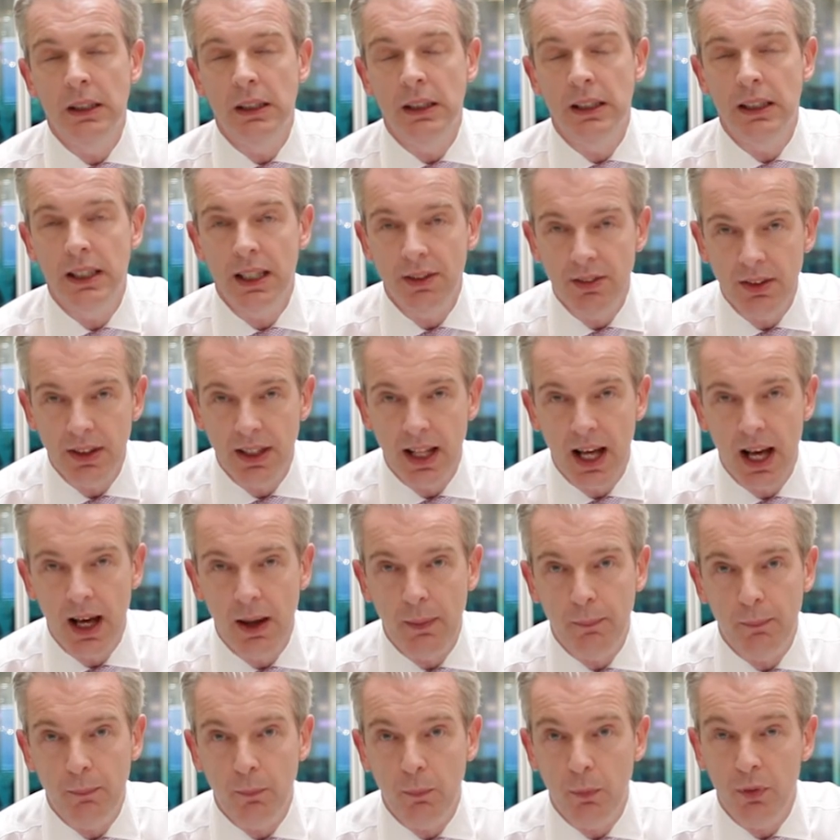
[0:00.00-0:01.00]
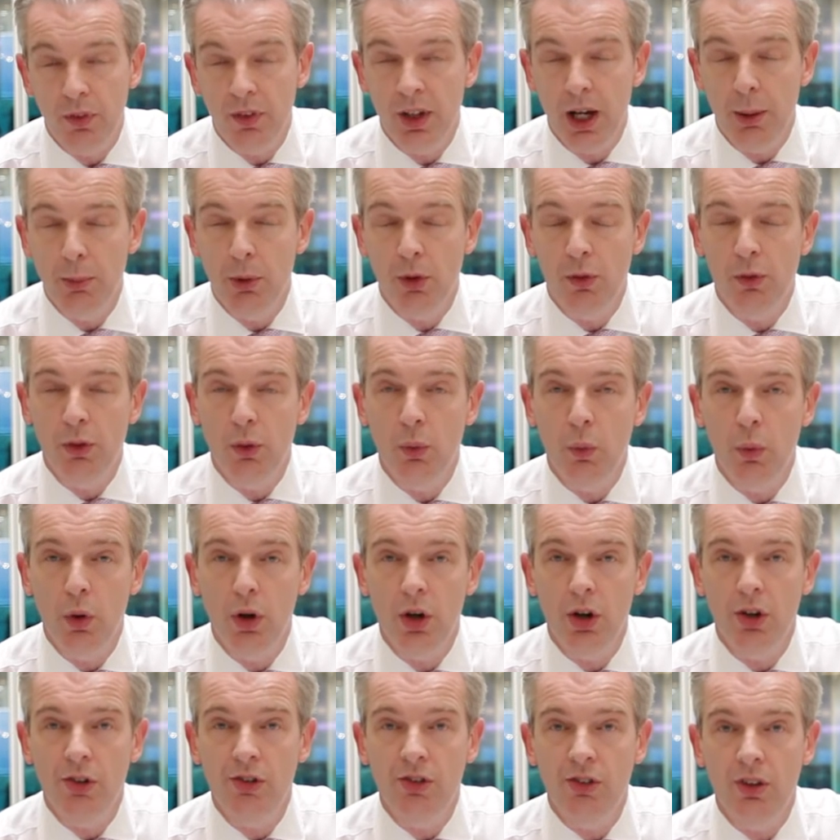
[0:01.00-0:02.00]
Given that, come off the
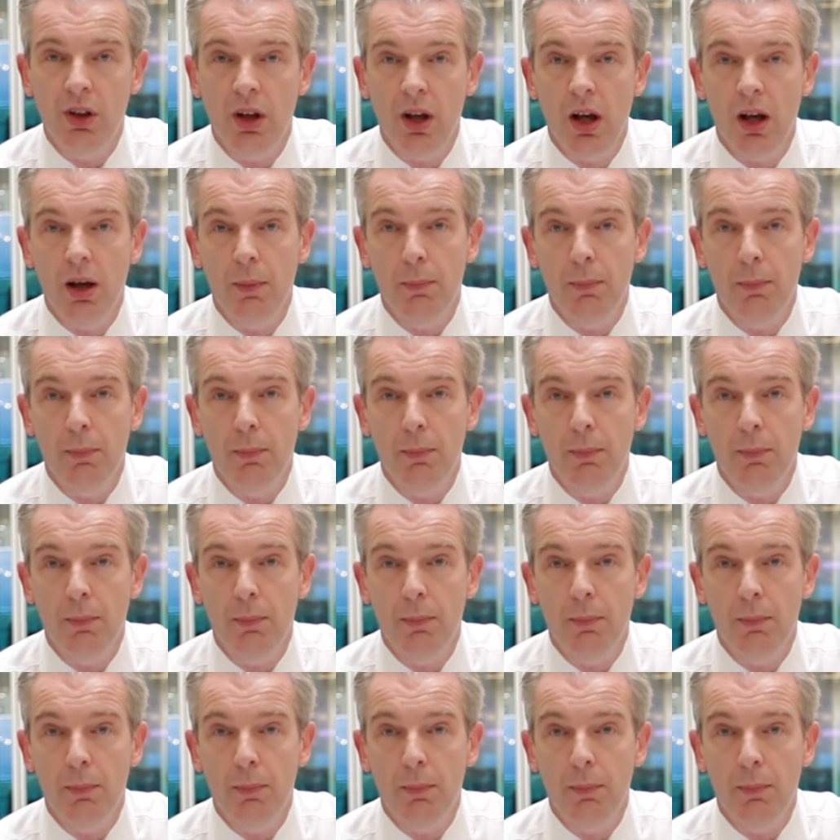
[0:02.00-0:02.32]
worst